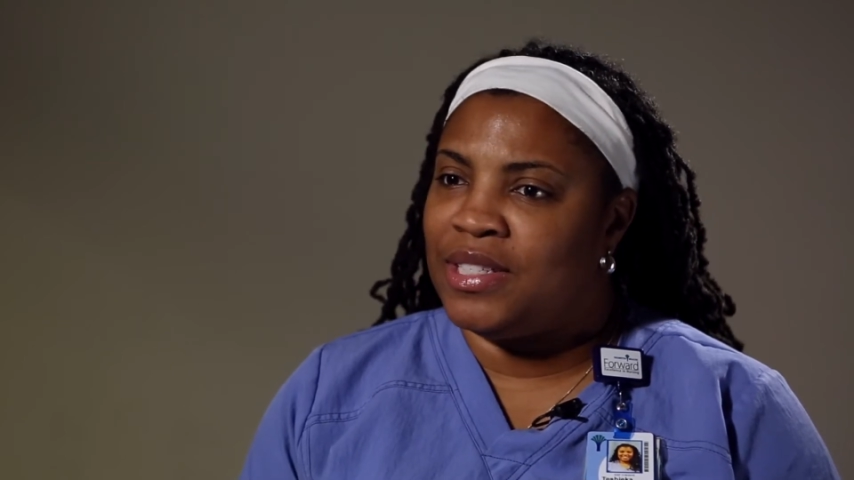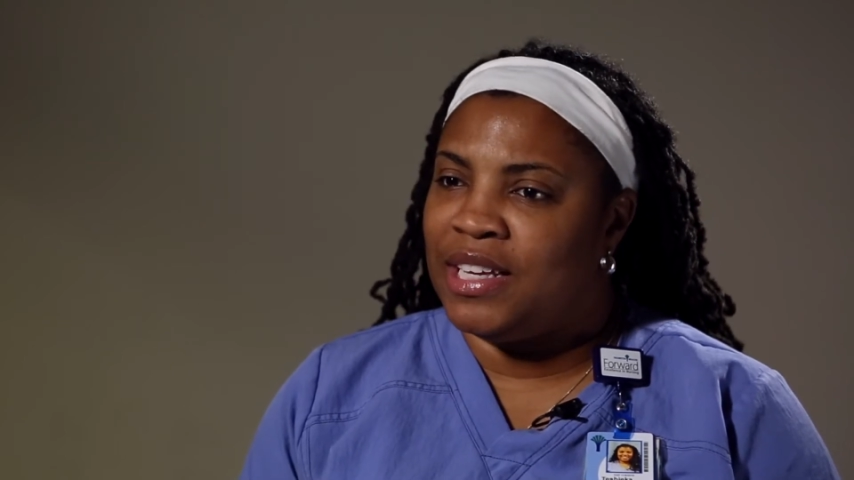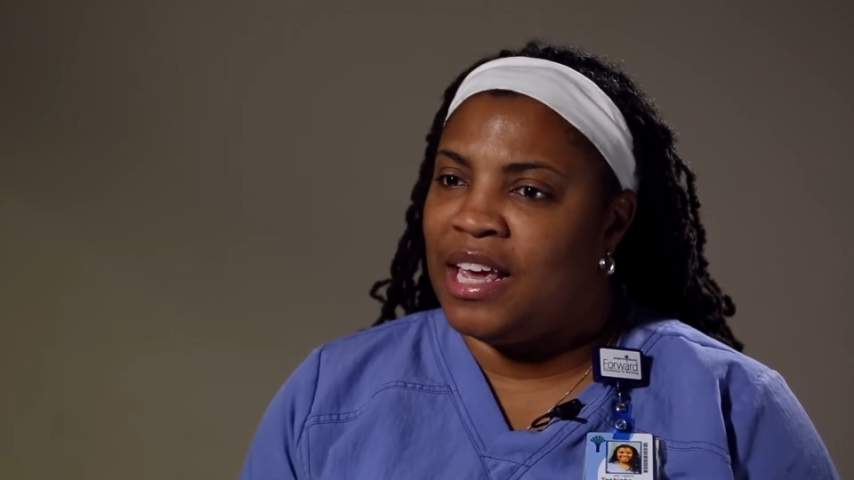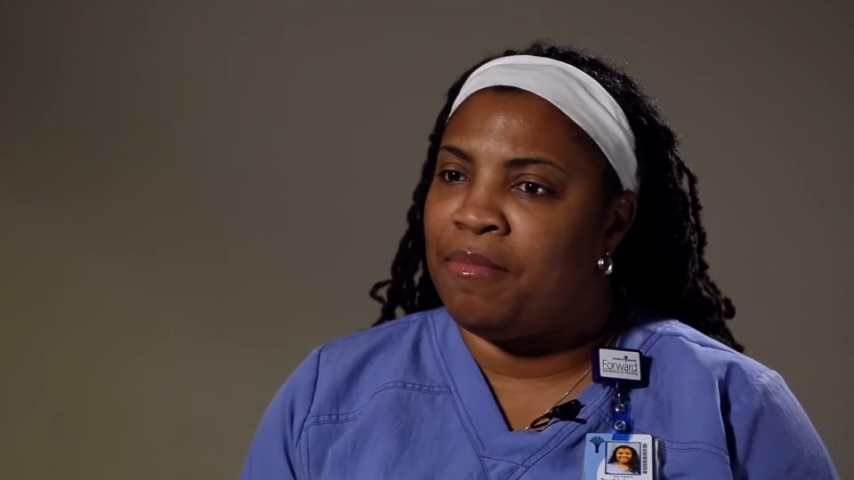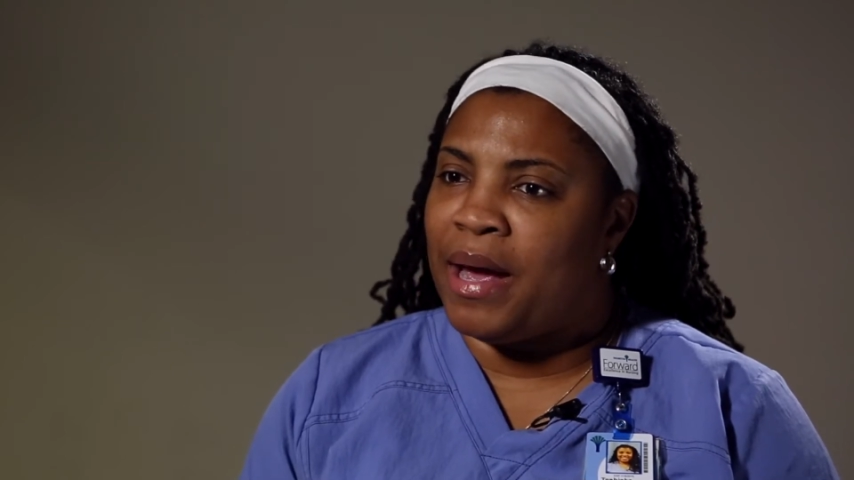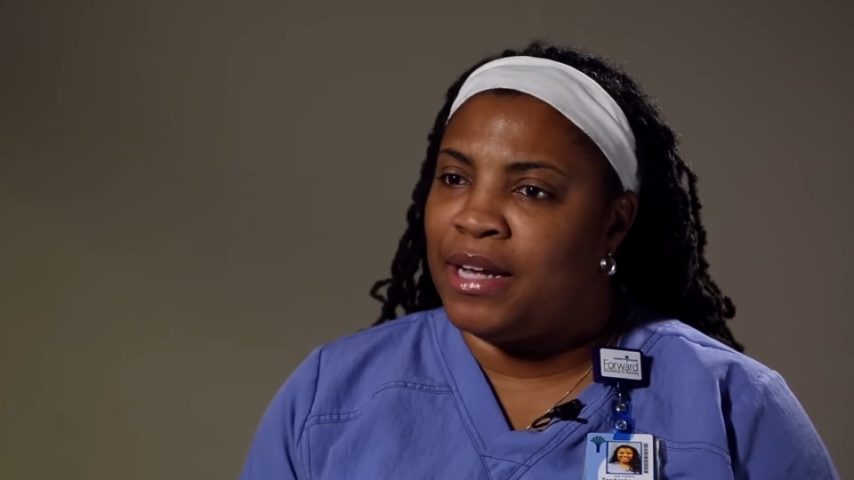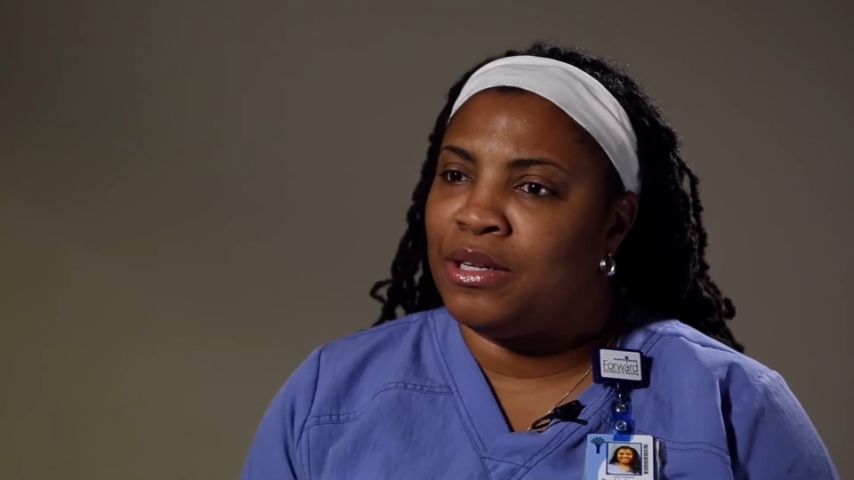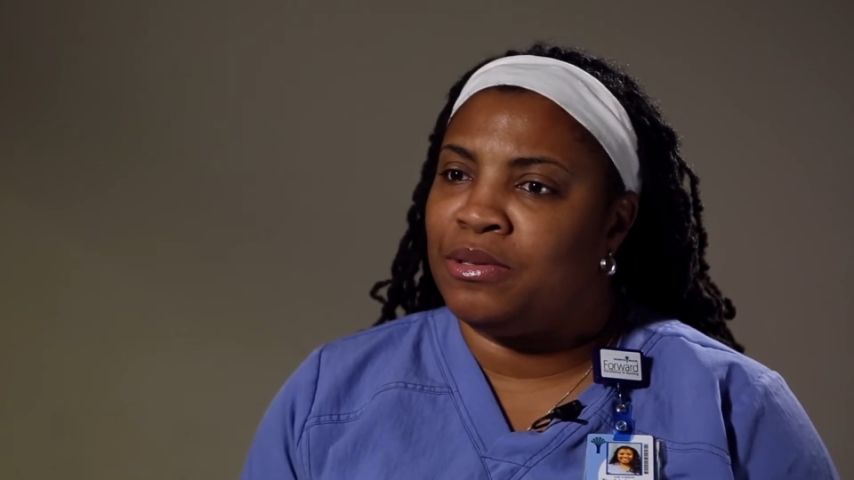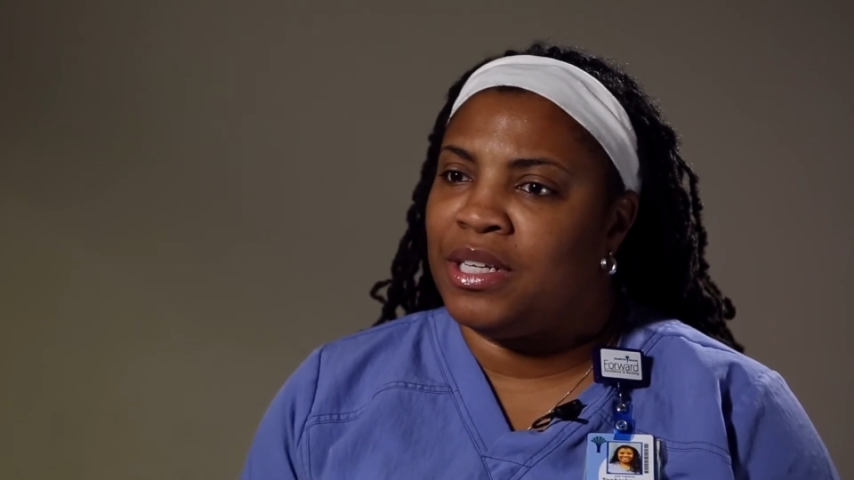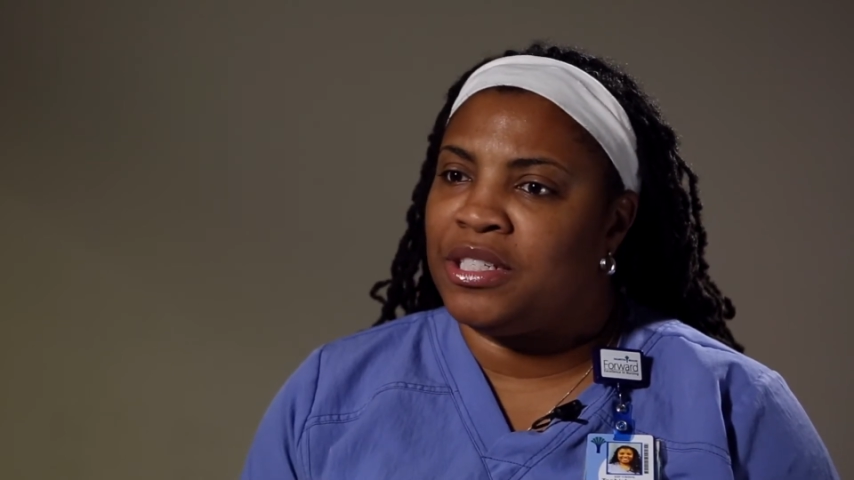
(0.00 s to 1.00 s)
to get my
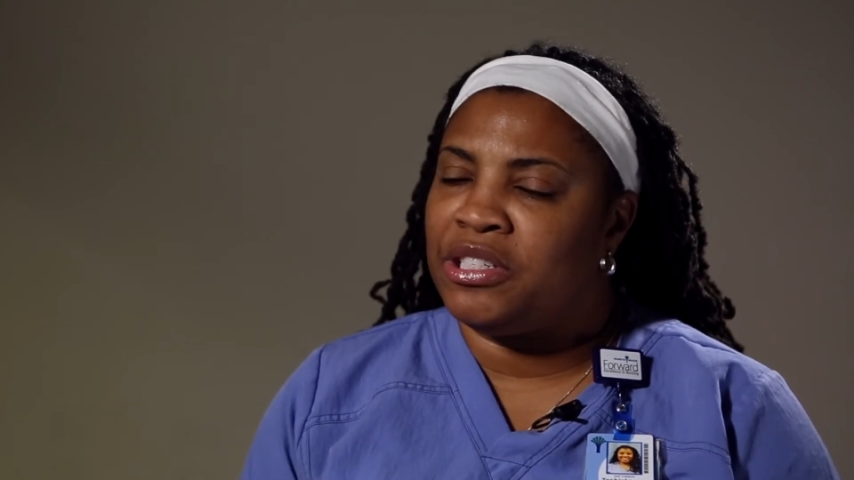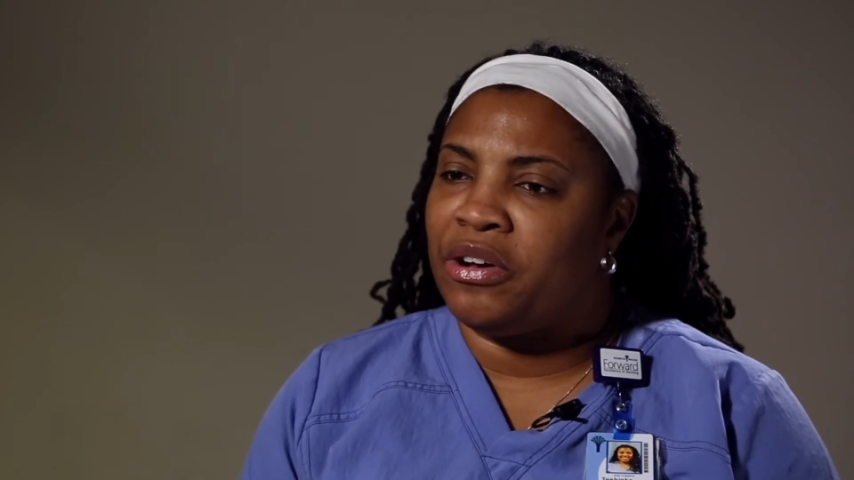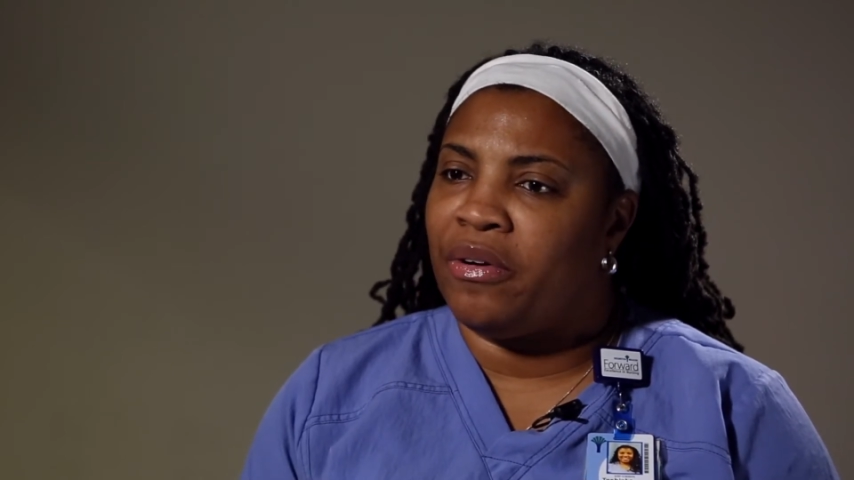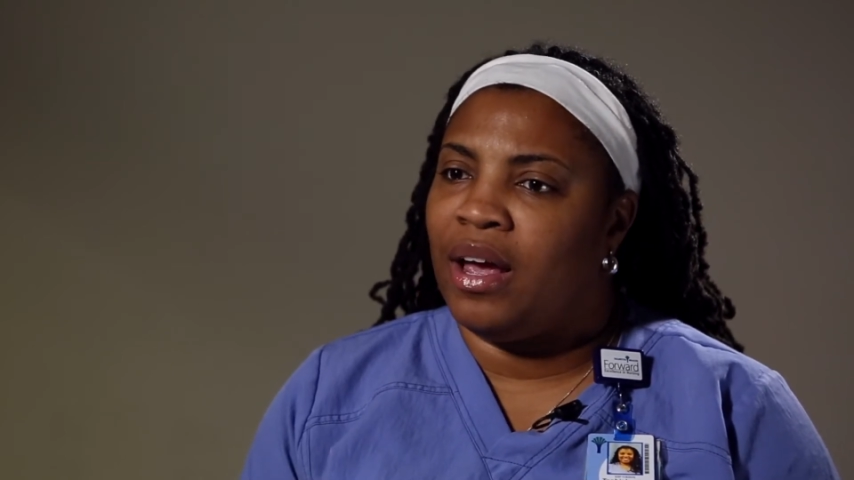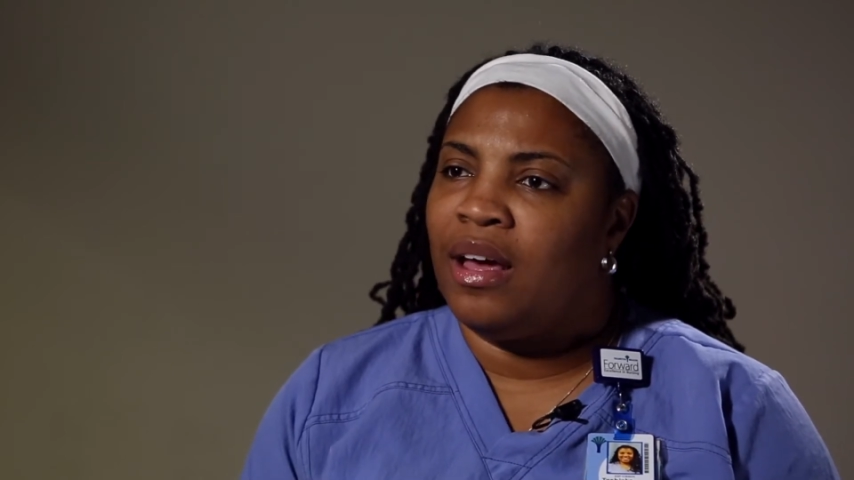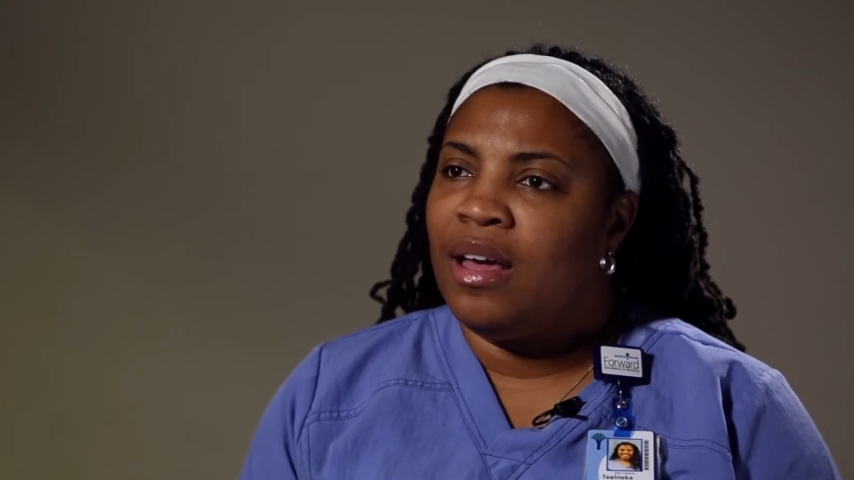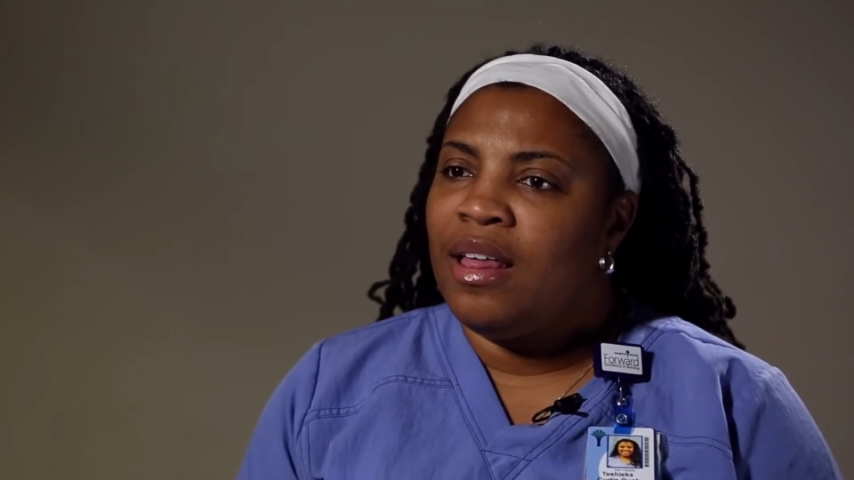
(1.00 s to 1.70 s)
associate's degree.